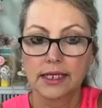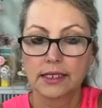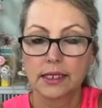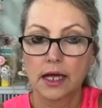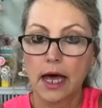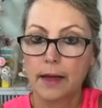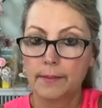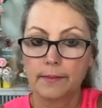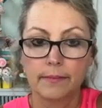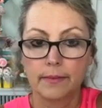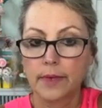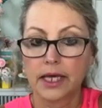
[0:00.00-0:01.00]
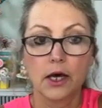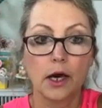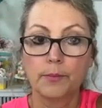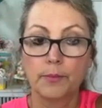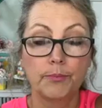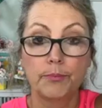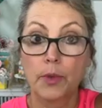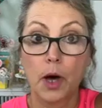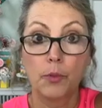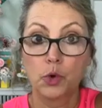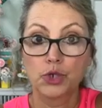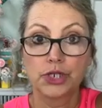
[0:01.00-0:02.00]
that I cut
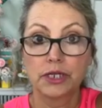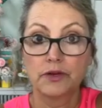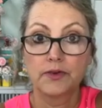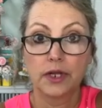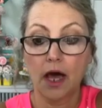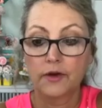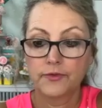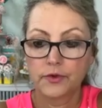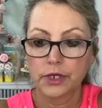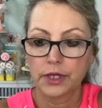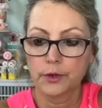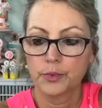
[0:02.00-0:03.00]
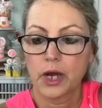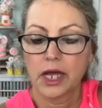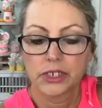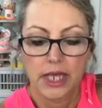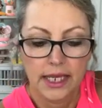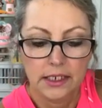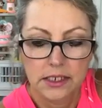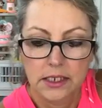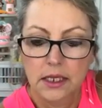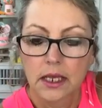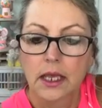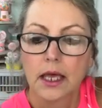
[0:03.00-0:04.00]
a portion of it off for another
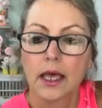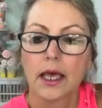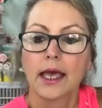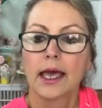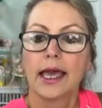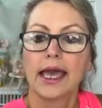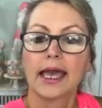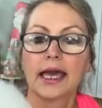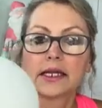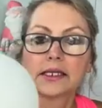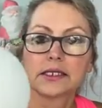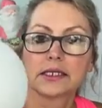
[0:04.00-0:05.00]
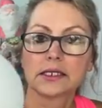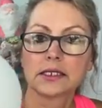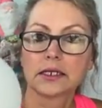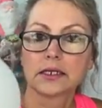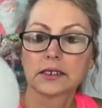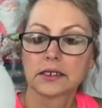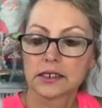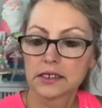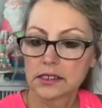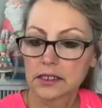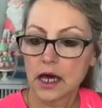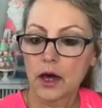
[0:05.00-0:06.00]
project, and
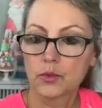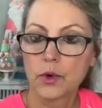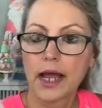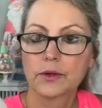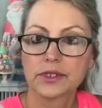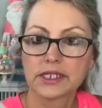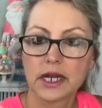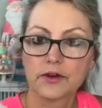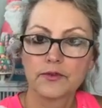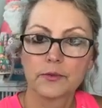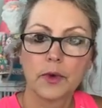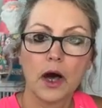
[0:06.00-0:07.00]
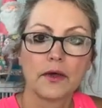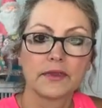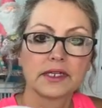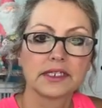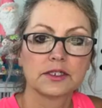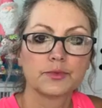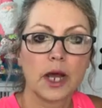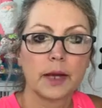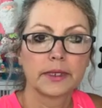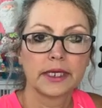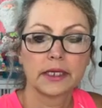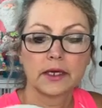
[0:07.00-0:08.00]
a round styrofoam ball. And this is
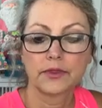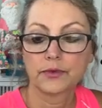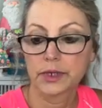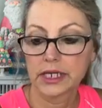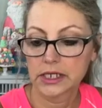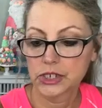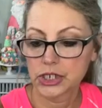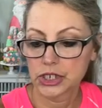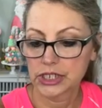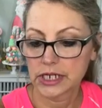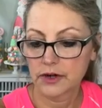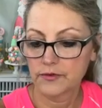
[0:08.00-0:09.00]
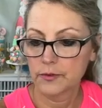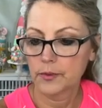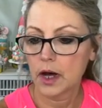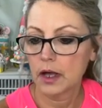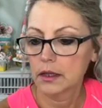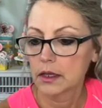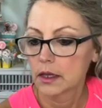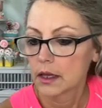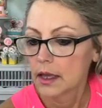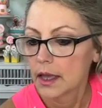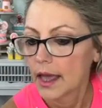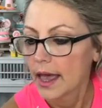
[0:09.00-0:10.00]
probably a 3-inch styrofoam ball.
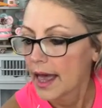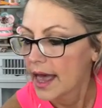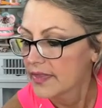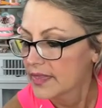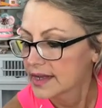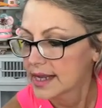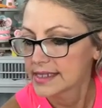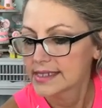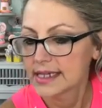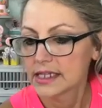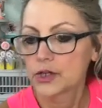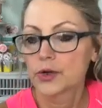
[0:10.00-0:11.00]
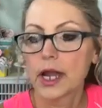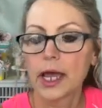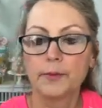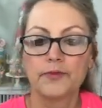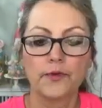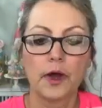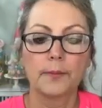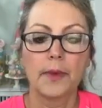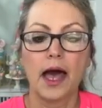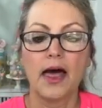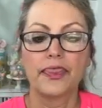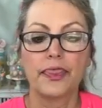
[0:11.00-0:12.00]
And then I did grab
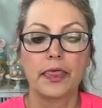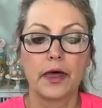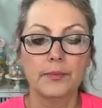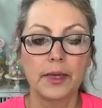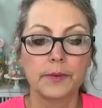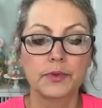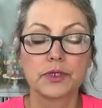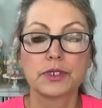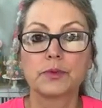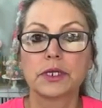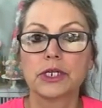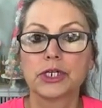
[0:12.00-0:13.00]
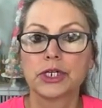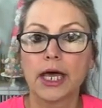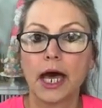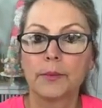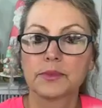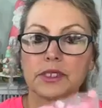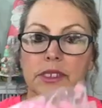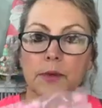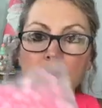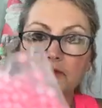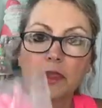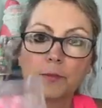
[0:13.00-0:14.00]
from the Paper Sweetie shop
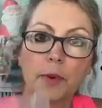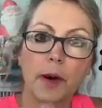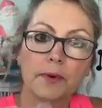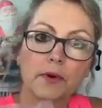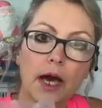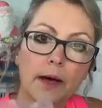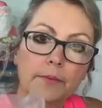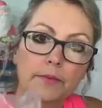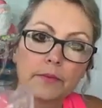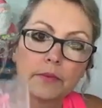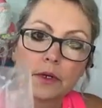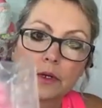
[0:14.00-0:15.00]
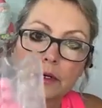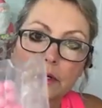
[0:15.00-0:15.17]
some of the bubblegum